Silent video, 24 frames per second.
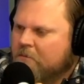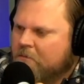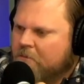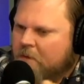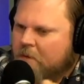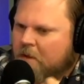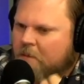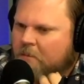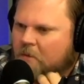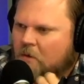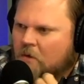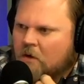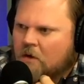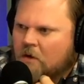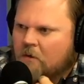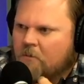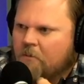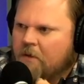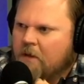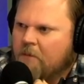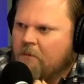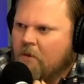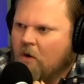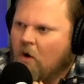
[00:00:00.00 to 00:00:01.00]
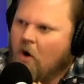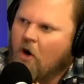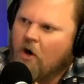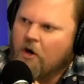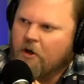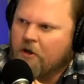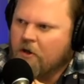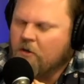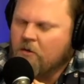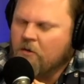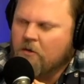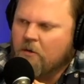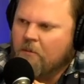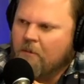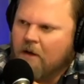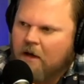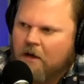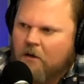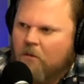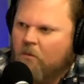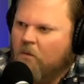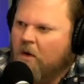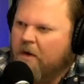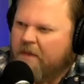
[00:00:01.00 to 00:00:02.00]
people aren't people argue uh-huh.
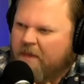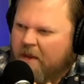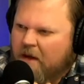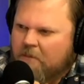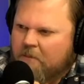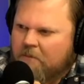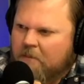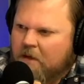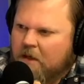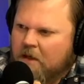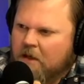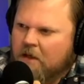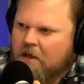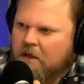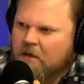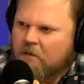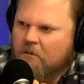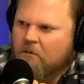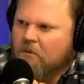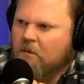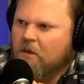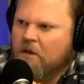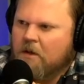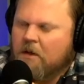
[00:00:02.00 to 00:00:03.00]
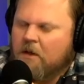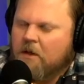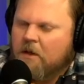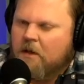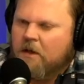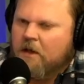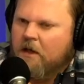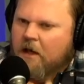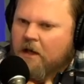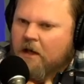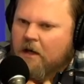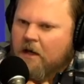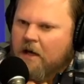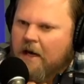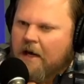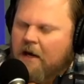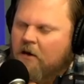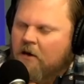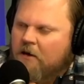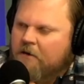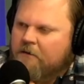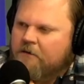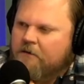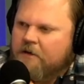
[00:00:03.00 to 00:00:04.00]
about what they mean, and yeah and how
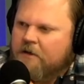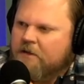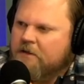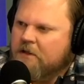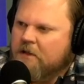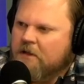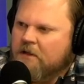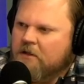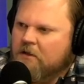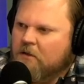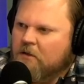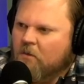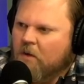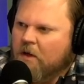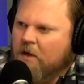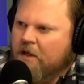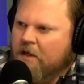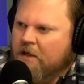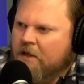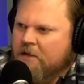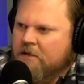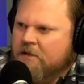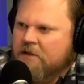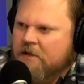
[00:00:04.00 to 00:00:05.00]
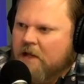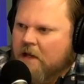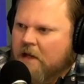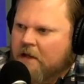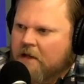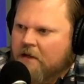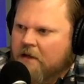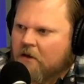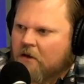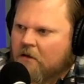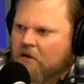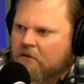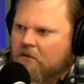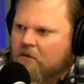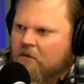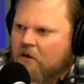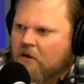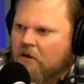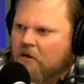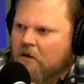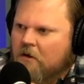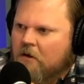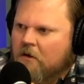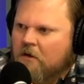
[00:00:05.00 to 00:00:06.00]
it fits into what he's saying
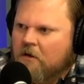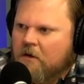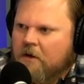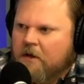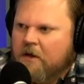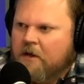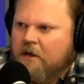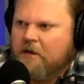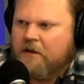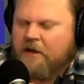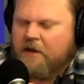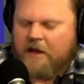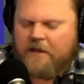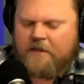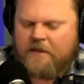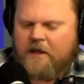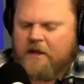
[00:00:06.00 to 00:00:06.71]
overall. That gives you and a then, lot of